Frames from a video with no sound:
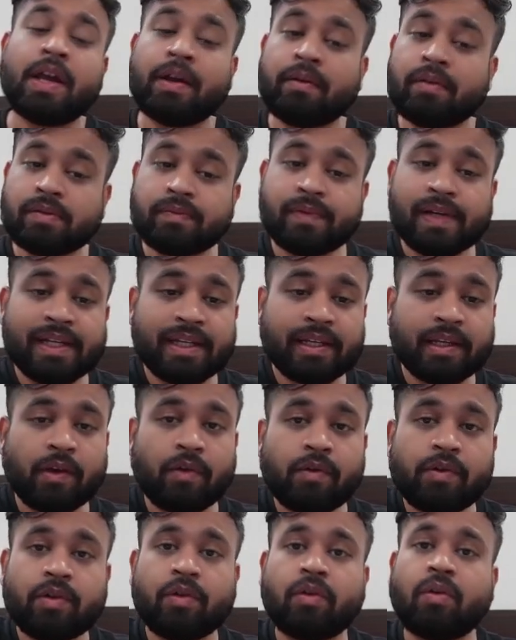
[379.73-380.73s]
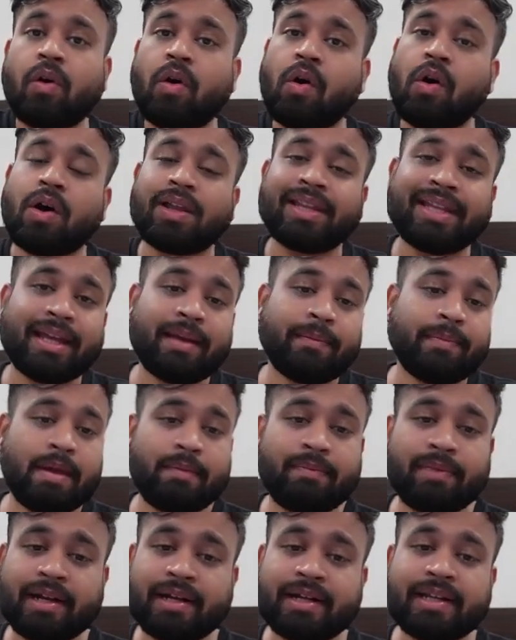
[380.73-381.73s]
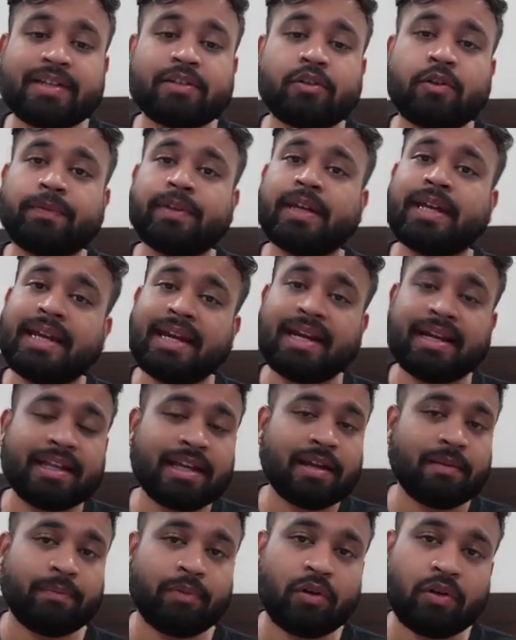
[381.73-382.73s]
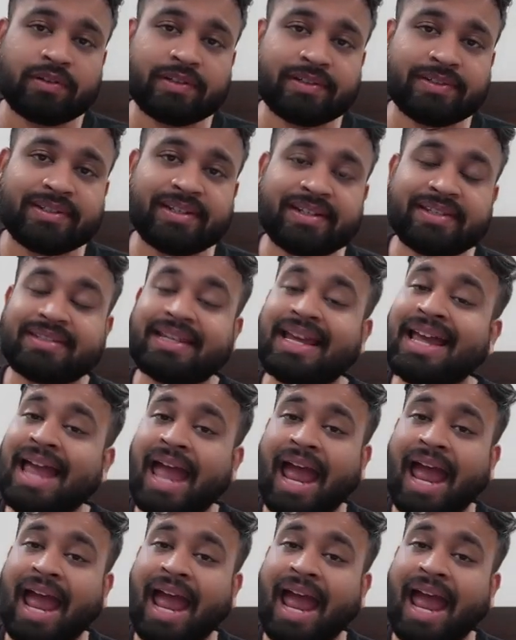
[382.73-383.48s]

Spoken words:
which will give you all the capabilities of the ETL processes,